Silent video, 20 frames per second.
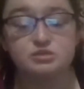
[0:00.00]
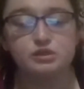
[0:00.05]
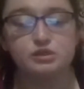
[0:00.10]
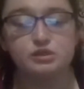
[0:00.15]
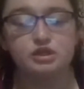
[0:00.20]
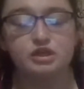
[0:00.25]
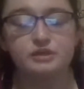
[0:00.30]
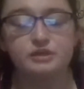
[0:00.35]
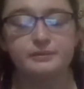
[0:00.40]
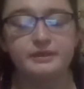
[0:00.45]
we're
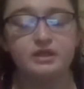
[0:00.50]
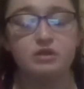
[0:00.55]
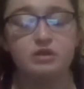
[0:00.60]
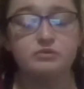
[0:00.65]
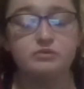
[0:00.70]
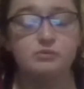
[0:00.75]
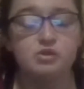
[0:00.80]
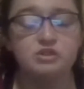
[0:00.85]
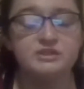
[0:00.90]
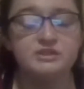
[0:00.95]
going to be
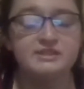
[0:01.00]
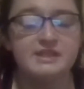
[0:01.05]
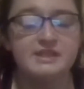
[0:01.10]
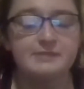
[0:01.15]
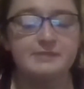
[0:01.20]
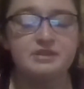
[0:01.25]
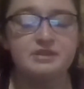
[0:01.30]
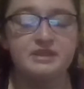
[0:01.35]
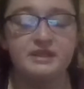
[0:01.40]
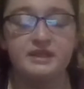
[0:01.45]
going more in
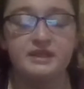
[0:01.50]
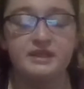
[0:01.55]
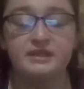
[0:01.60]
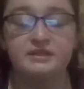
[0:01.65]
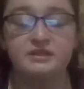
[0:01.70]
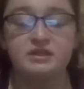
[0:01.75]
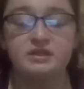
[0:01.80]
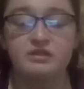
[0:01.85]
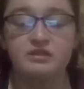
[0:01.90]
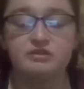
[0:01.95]
depth in it in
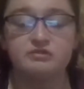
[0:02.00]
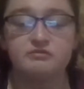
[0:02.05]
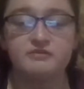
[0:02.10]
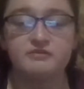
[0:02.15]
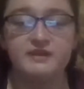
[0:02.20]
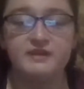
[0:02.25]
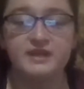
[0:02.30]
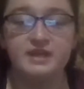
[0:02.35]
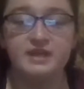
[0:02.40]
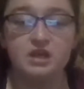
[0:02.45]
another
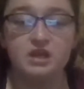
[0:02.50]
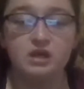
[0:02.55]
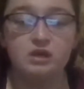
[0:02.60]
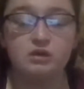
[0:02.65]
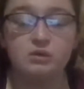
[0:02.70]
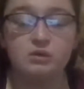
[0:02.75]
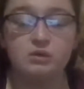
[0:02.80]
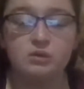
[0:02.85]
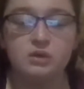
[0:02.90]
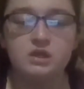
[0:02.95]

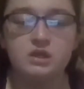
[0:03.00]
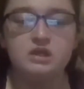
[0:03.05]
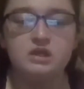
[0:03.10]
video,